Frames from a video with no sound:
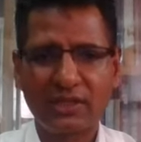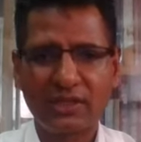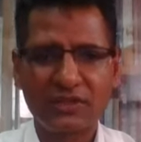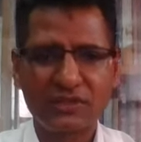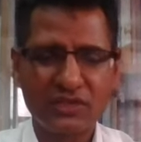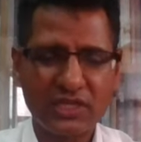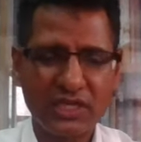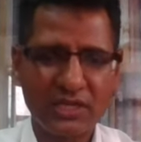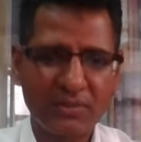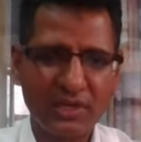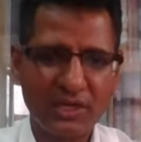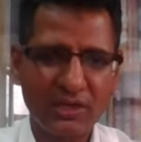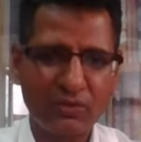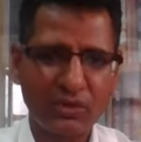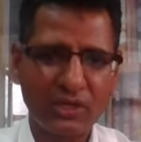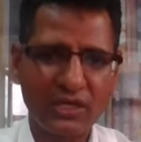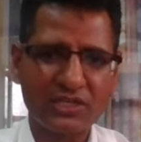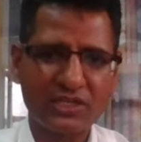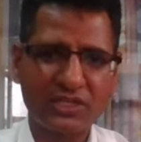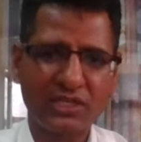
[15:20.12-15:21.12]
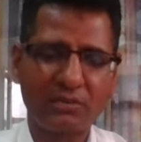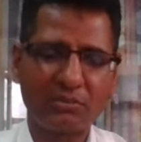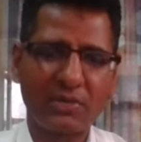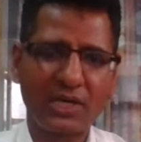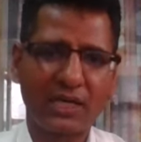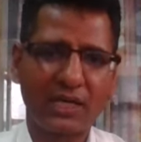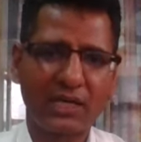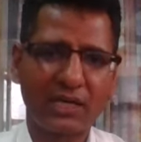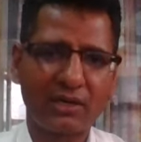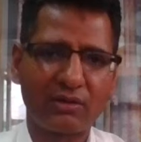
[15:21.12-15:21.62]
same education
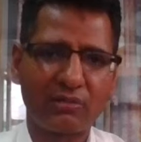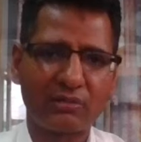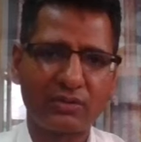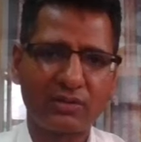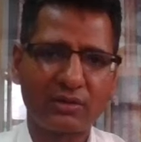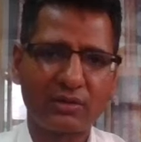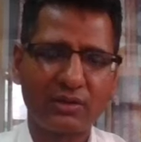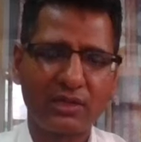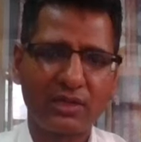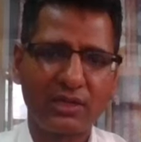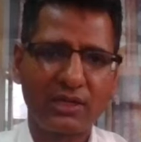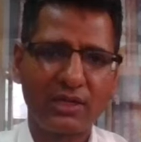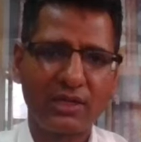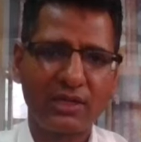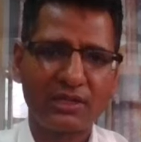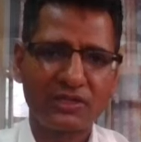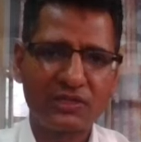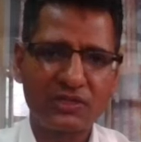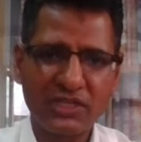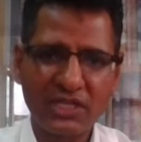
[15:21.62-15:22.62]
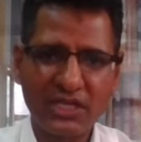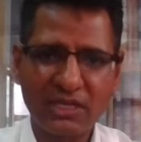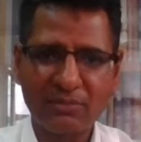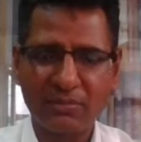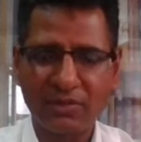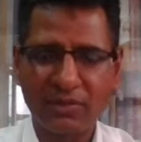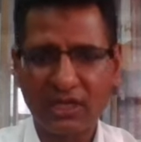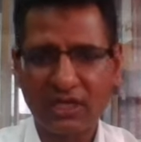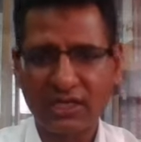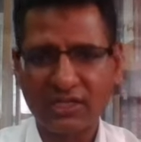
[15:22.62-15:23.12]
background,
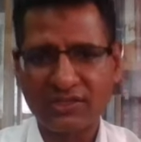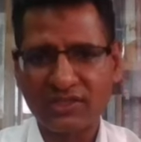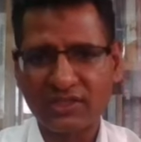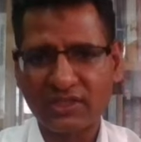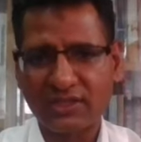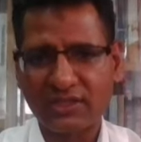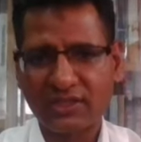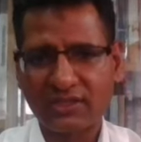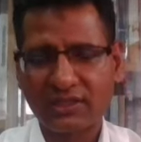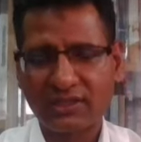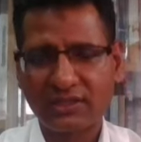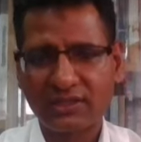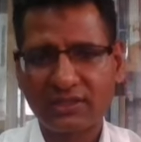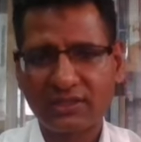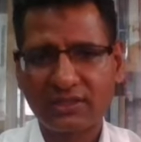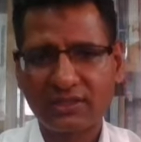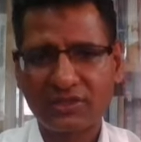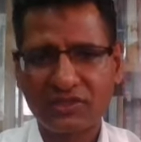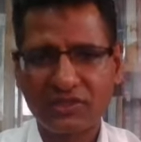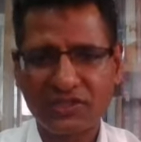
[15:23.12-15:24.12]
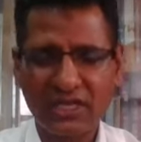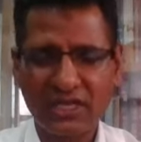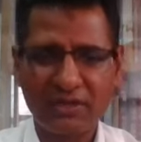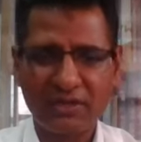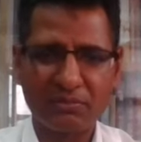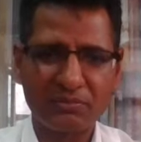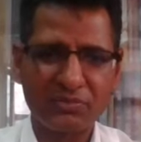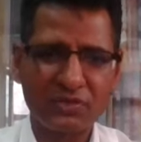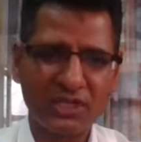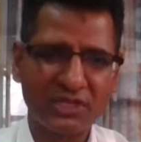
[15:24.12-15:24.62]
same culture,
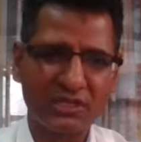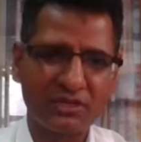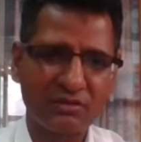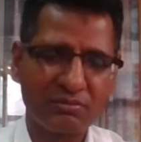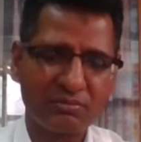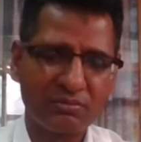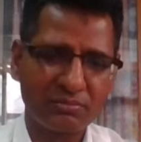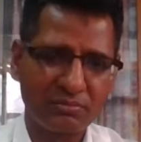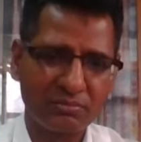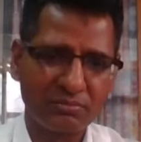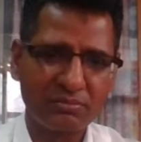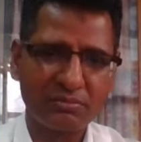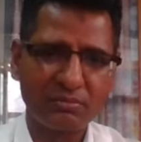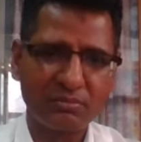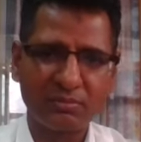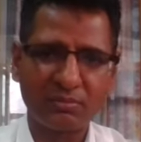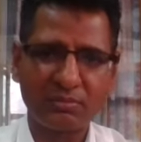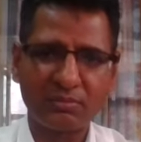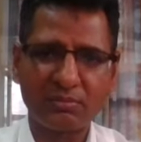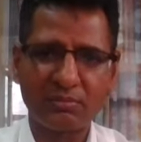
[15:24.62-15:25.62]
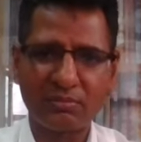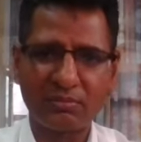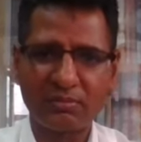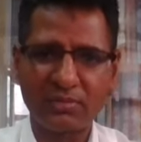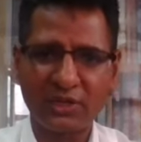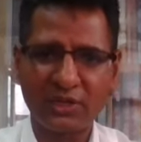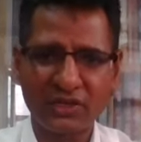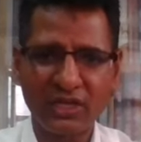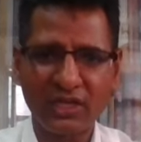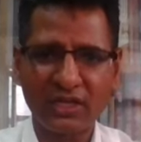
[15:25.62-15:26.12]
same
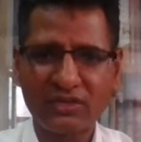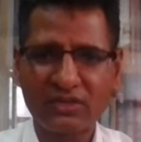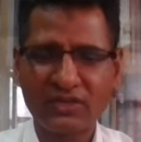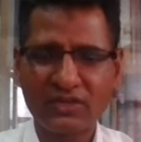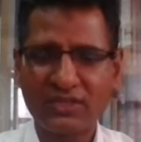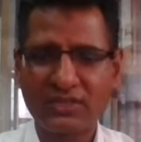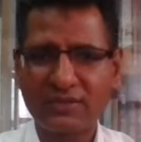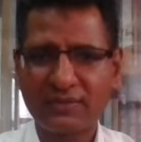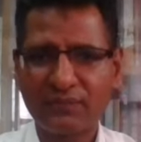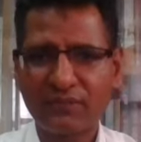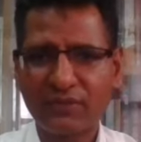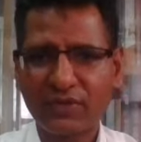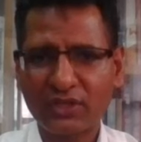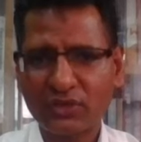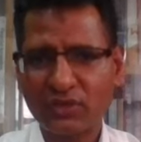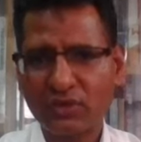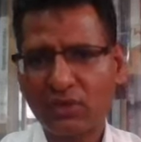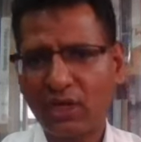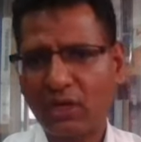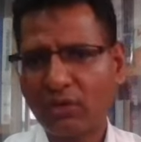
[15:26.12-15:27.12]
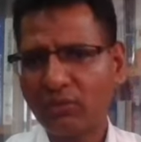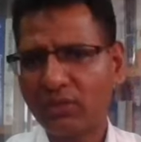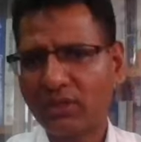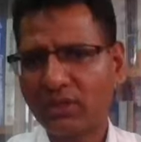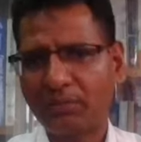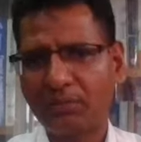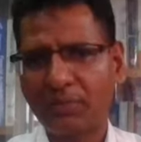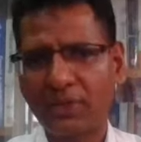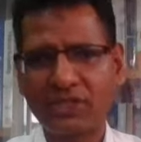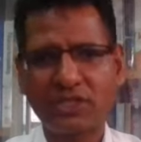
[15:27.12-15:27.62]
ethics. So on the
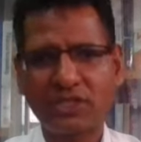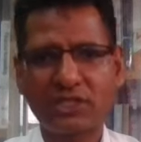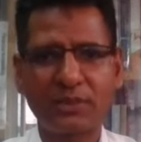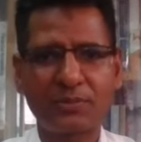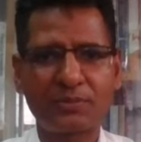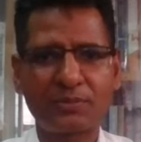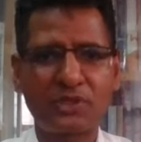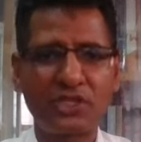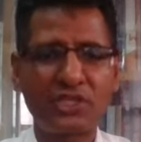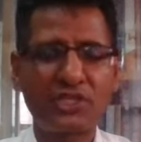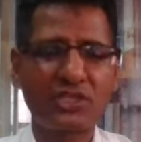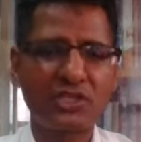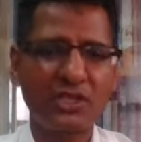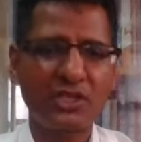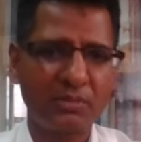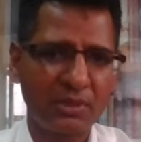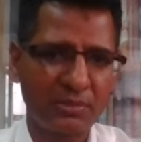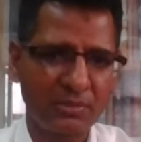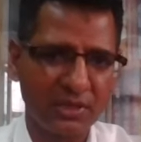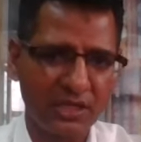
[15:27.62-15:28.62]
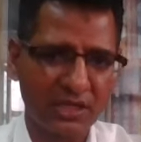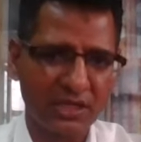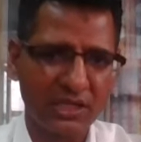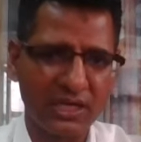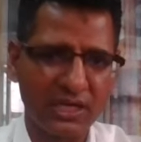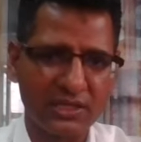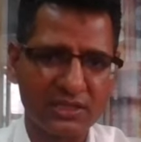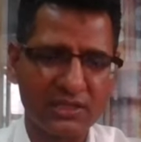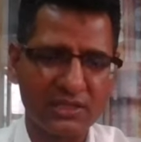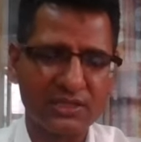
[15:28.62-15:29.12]
basis of system of
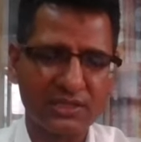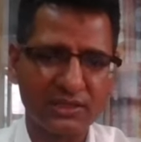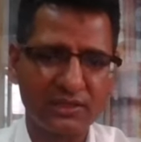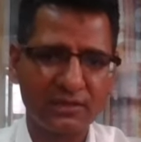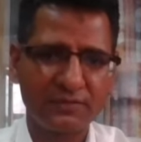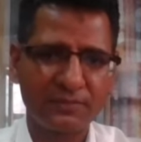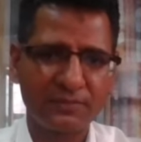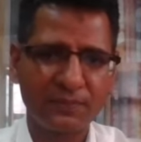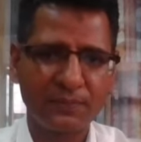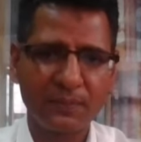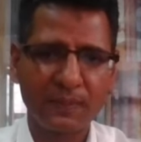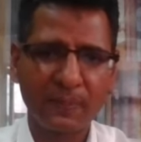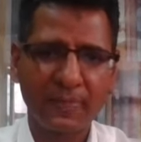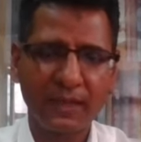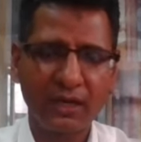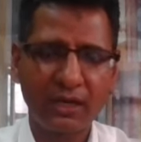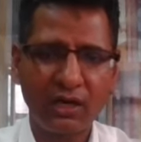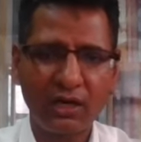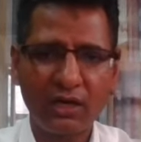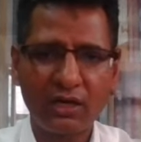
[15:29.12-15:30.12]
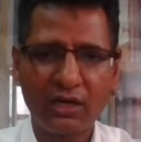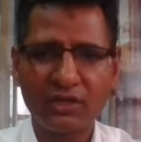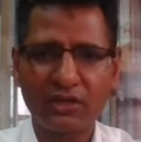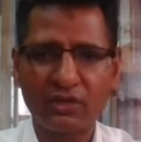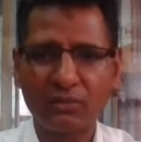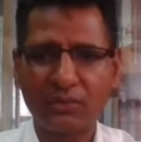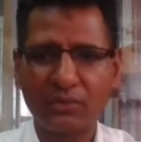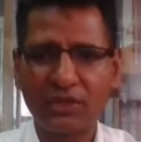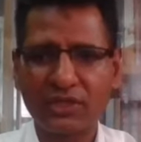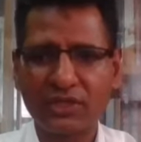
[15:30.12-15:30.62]
organization, all
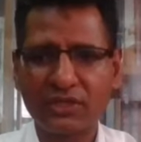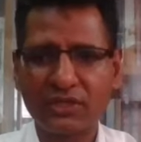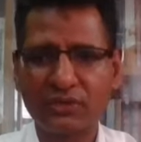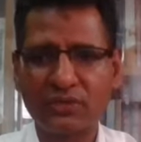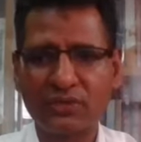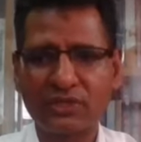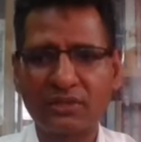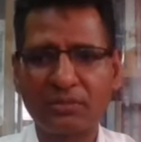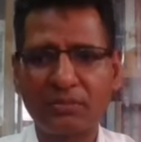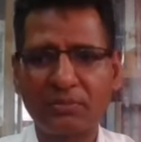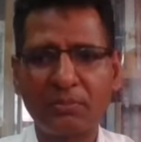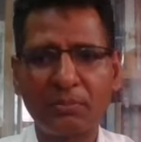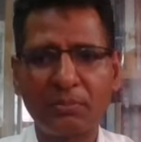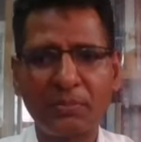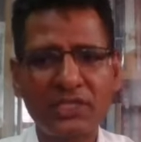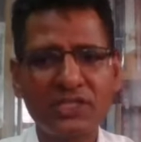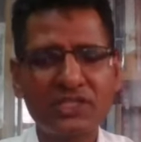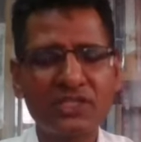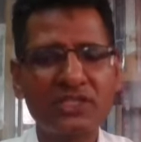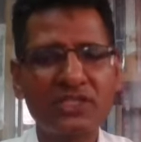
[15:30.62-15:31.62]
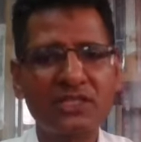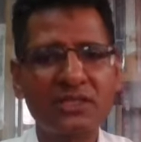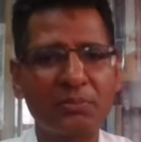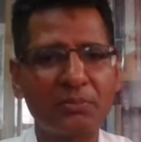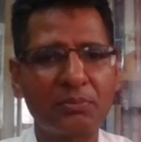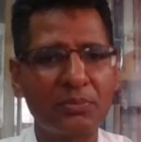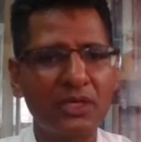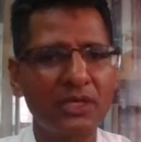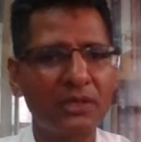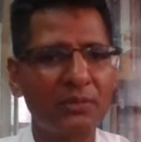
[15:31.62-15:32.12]
human resource must
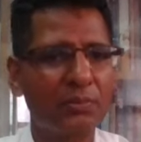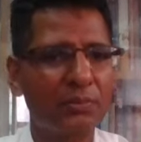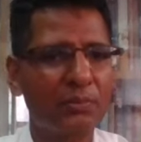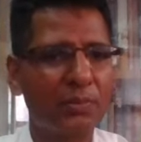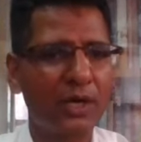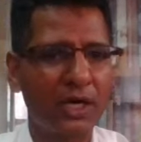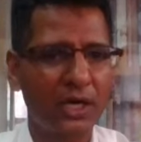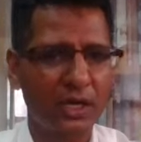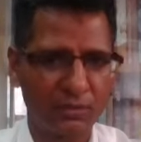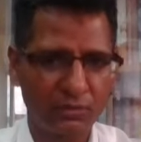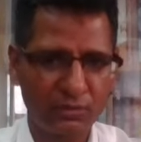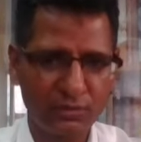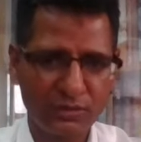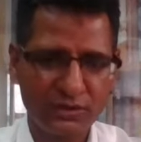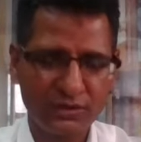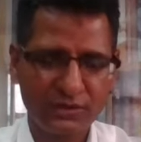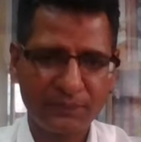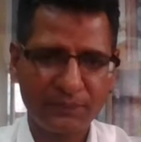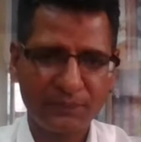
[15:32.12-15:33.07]
be followed,